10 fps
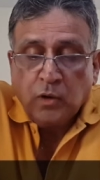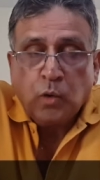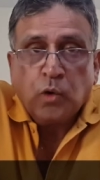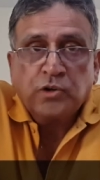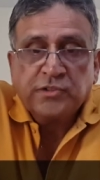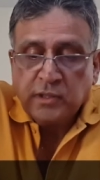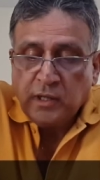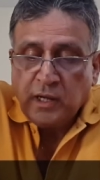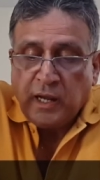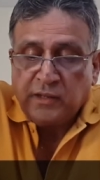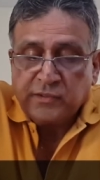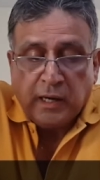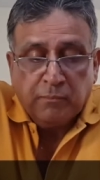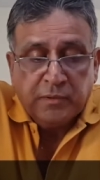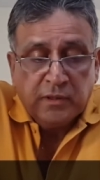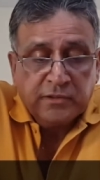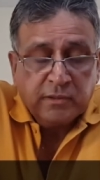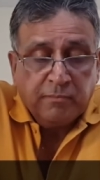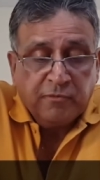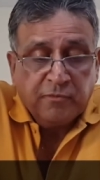quotes, examples,